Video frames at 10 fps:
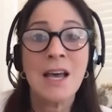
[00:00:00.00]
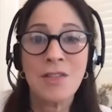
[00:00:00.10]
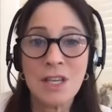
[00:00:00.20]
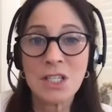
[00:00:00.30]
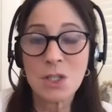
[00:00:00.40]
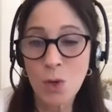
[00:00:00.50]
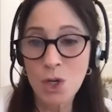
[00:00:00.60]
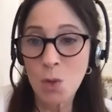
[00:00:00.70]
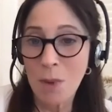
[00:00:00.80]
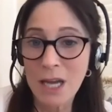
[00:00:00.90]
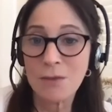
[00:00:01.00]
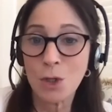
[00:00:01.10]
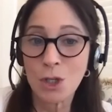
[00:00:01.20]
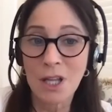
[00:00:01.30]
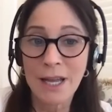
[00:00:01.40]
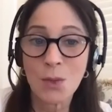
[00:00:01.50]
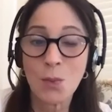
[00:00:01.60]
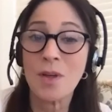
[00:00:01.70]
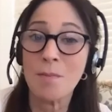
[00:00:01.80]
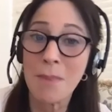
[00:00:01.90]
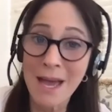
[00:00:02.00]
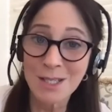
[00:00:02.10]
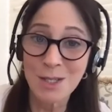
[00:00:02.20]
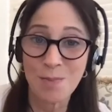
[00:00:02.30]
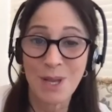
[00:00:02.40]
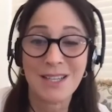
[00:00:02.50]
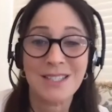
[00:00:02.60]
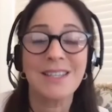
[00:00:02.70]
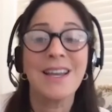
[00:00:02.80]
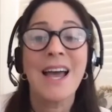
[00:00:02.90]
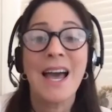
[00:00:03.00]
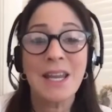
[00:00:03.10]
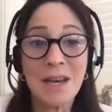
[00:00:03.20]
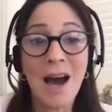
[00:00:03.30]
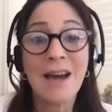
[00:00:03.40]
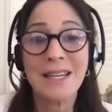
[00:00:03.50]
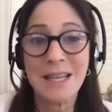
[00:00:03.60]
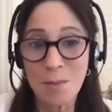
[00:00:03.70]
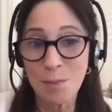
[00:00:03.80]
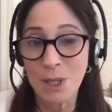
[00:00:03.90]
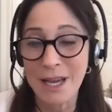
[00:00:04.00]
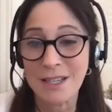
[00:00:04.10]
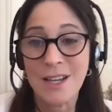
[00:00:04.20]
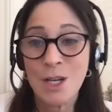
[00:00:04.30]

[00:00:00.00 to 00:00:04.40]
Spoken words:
this is what you might have looked like with a mastopexy and not an implant.